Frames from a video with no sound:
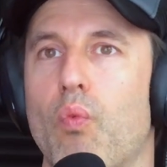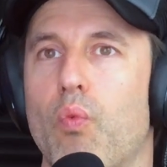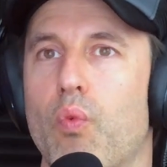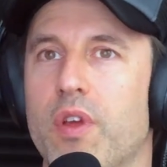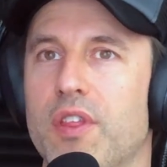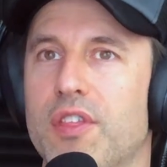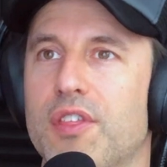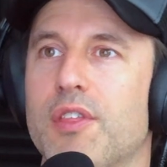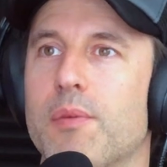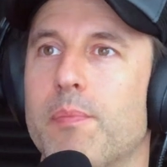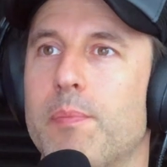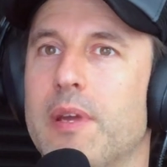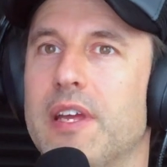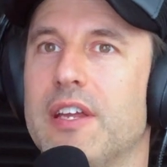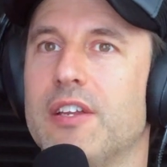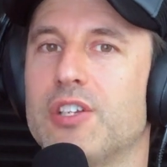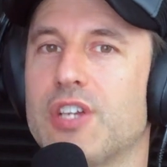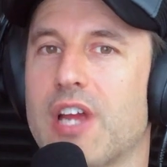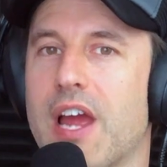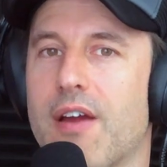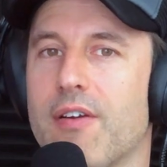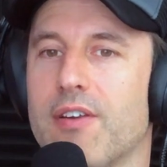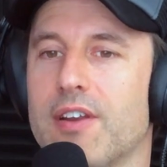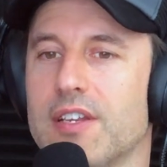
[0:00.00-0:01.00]
with the big
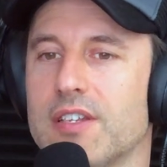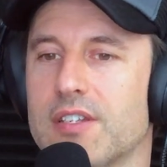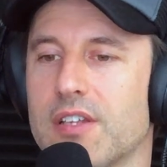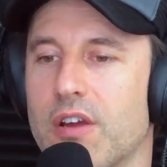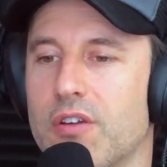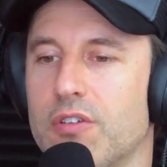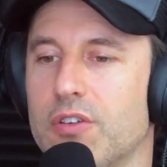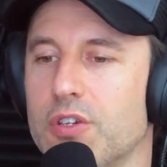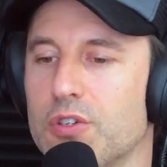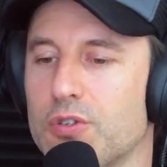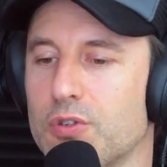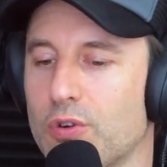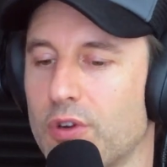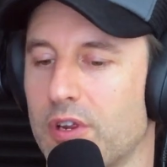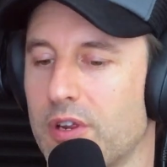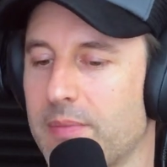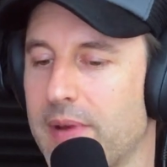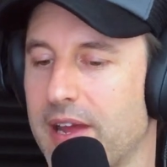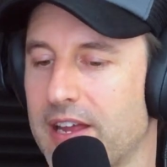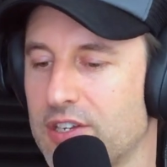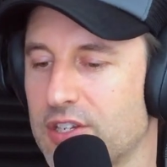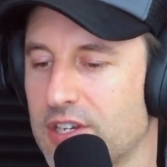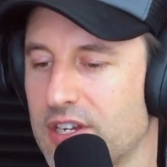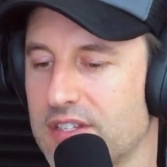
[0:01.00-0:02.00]
charities though, and you're talking
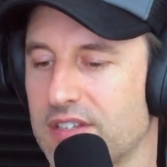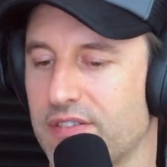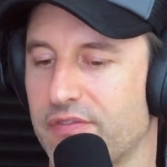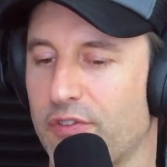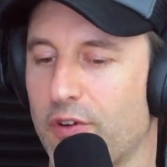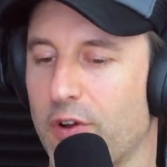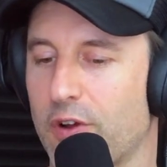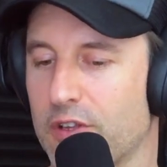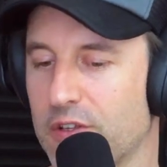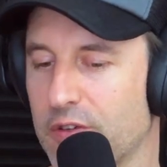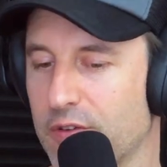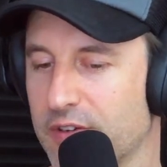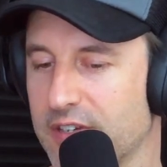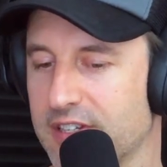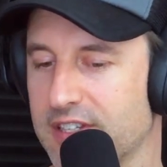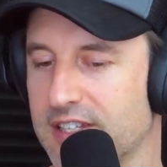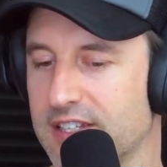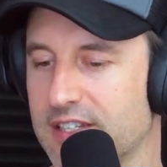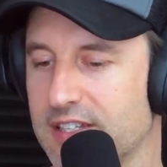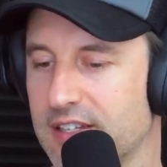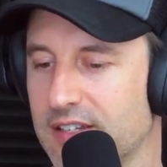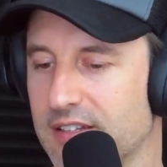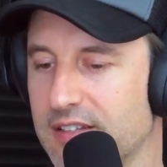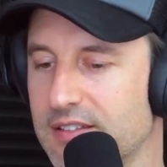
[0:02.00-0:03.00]
about justifying your
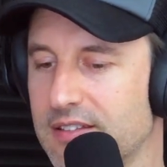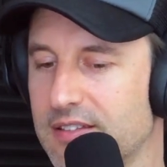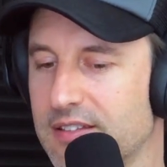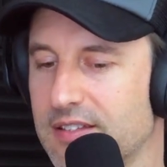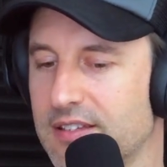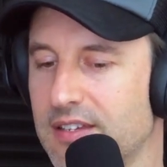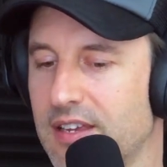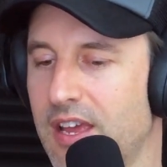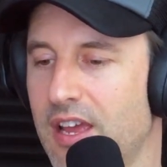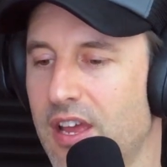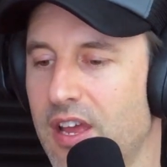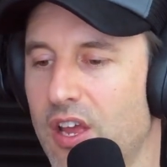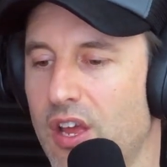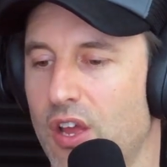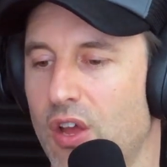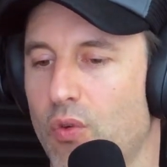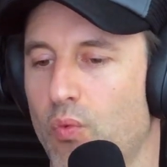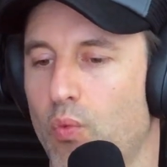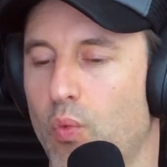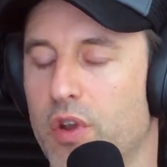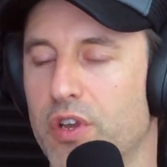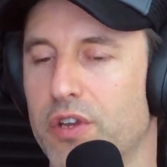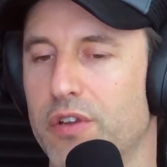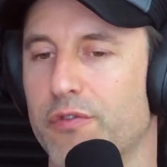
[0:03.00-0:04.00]
existence,
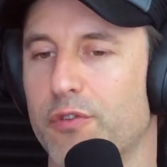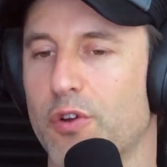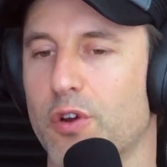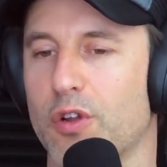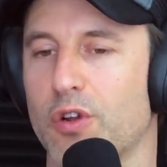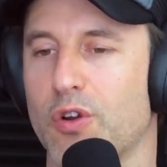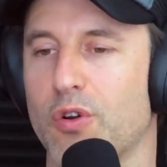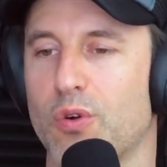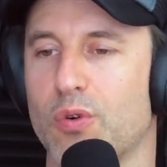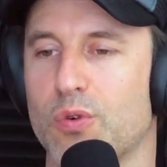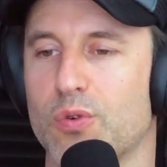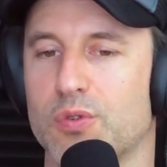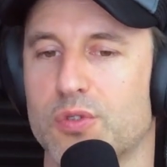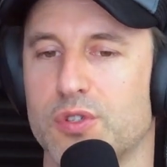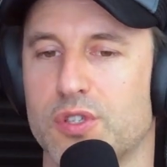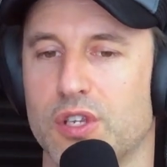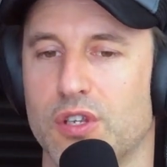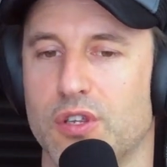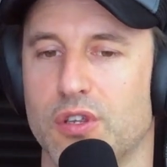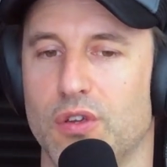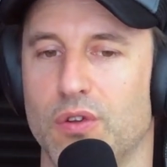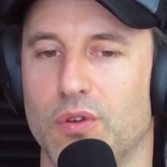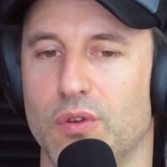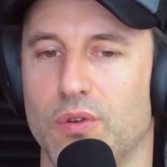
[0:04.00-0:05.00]
when you've got a cause
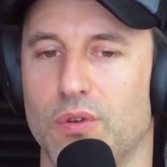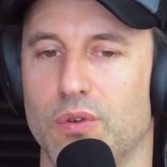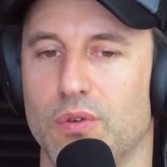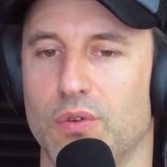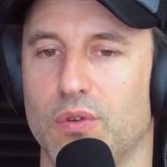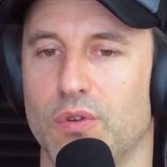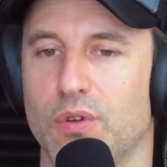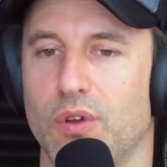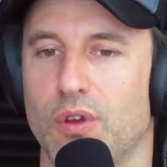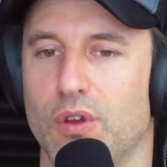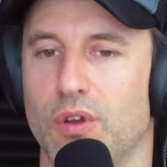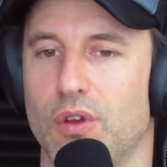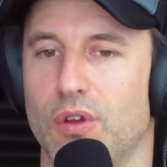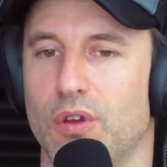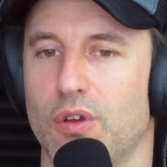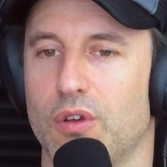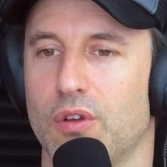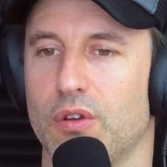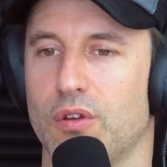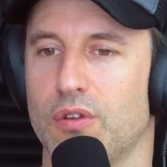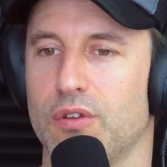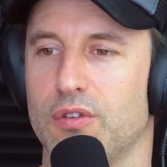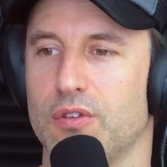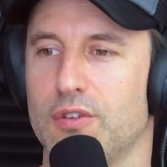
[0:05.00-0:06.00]
that you
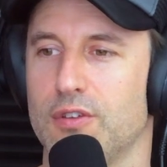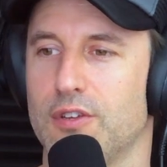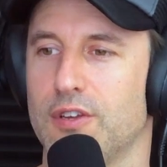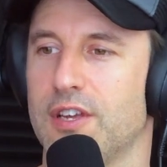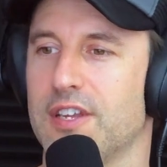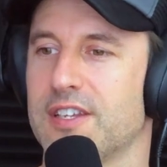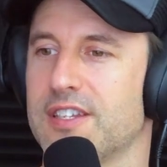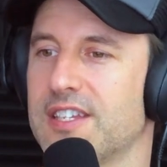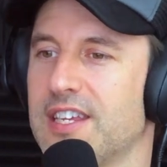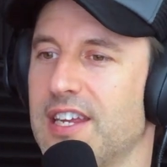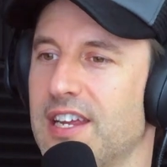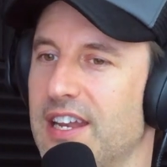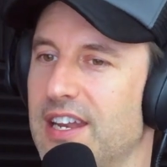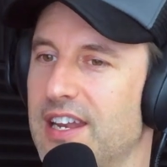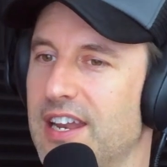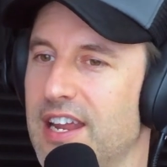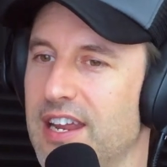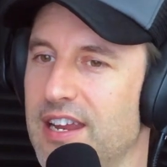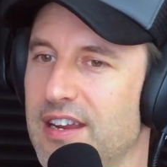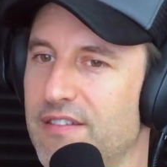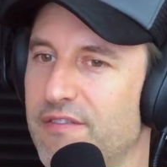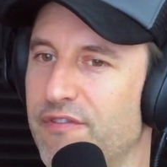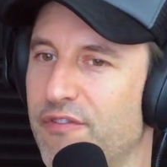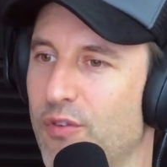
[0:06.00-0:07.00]
can see a
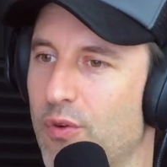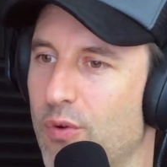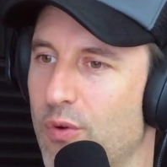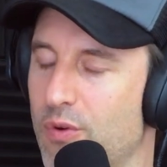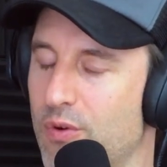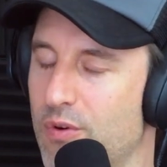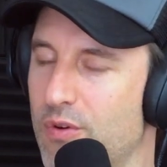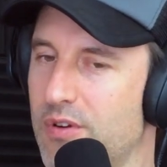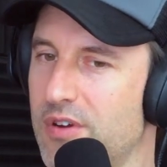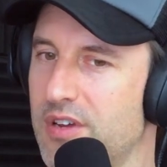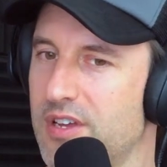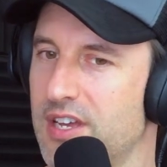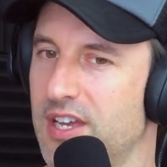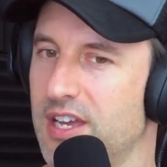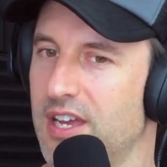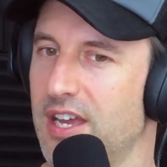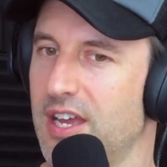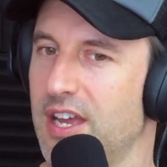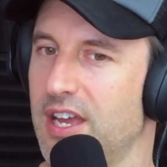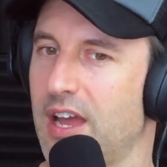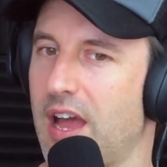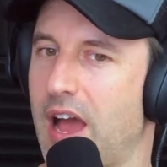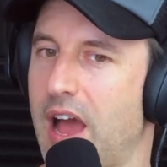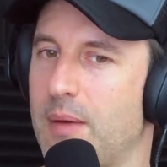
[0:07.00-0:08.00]
need for,
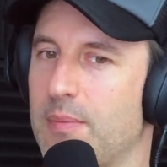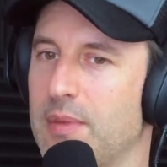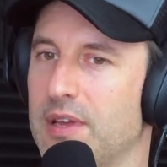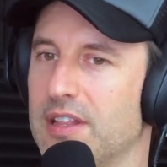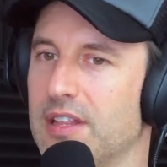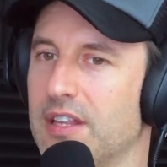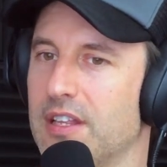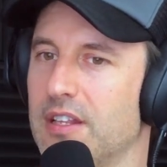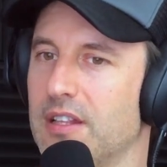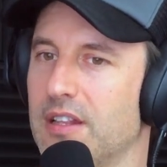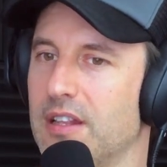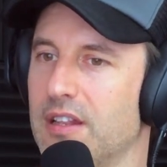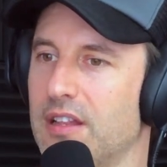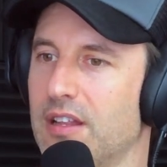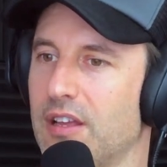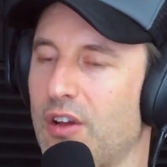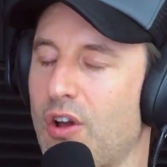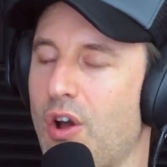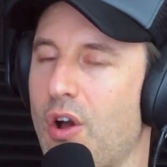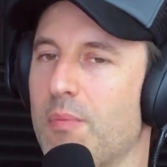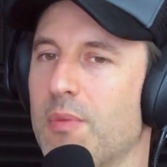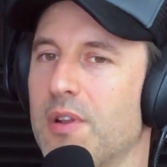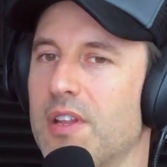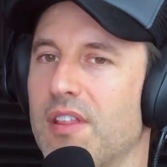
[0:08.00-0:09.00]
I mean, the
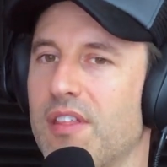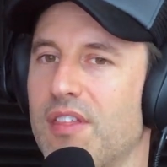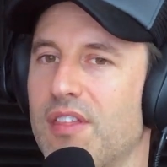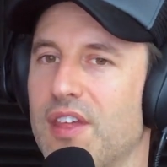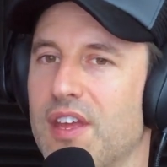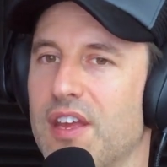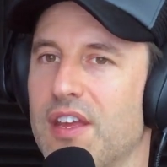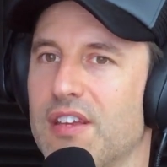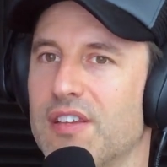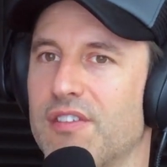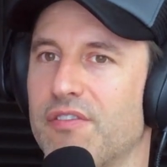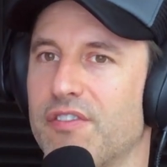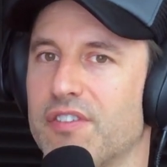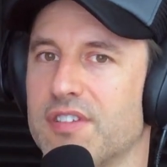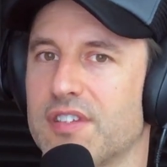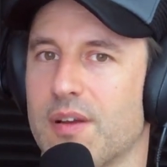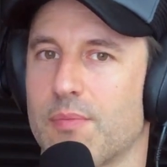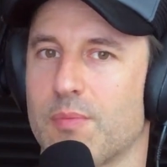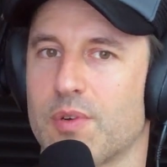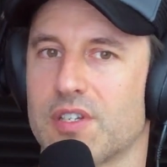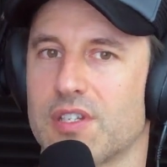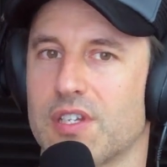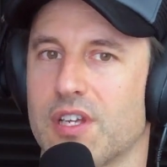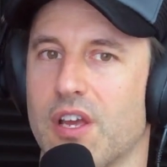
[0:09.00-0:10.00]
common thing is for
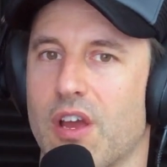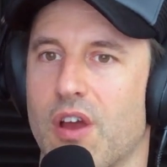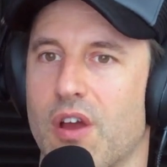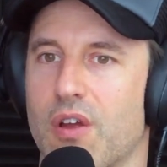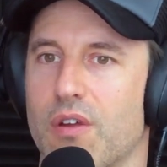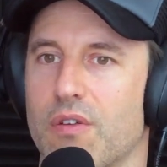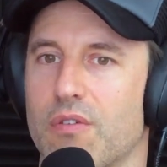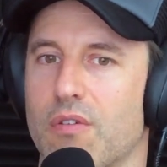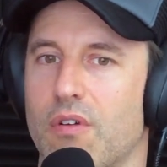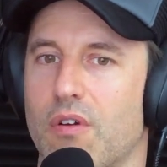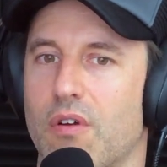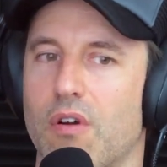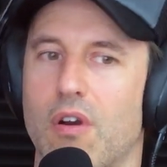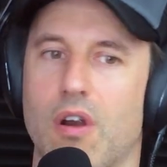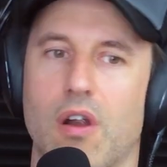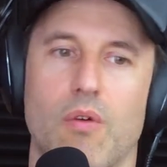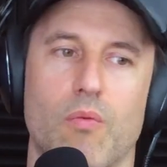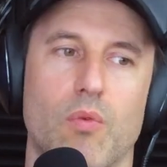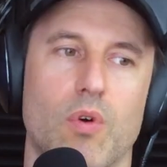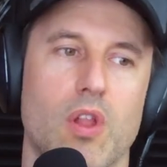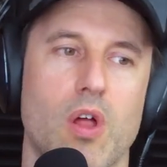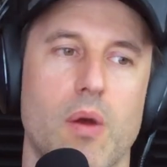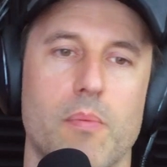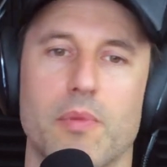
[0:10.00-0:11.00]
someone to go, all
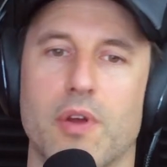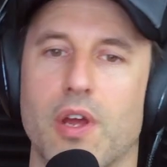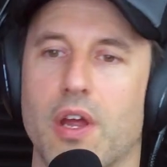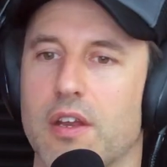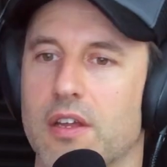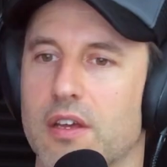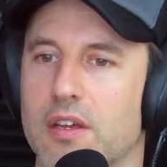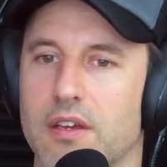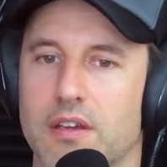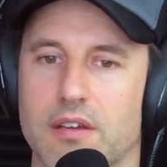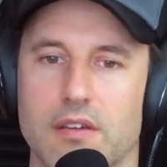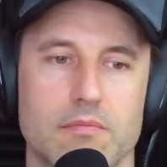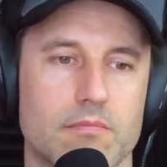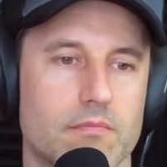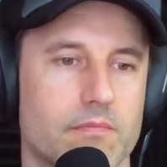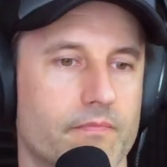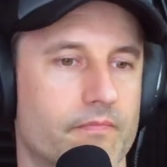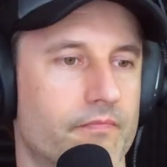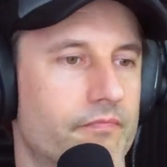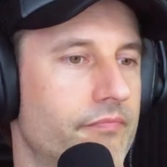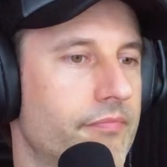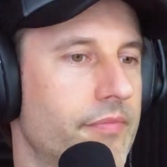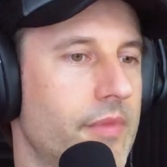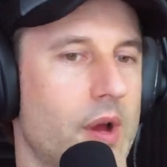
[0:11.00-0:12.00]
right, well, I'm going to
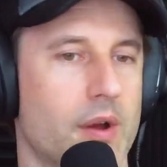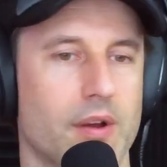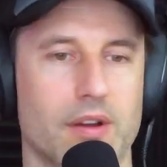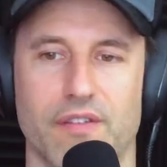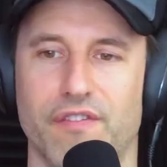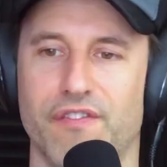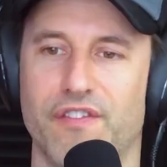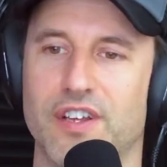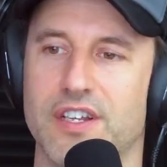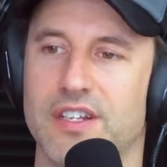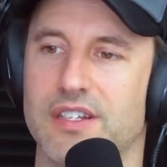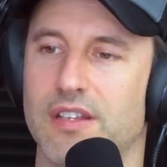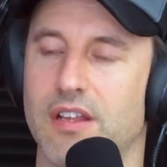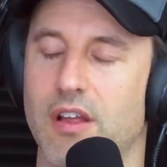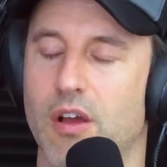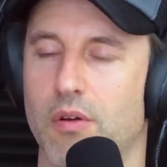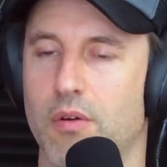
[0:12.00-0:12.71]
I'm going to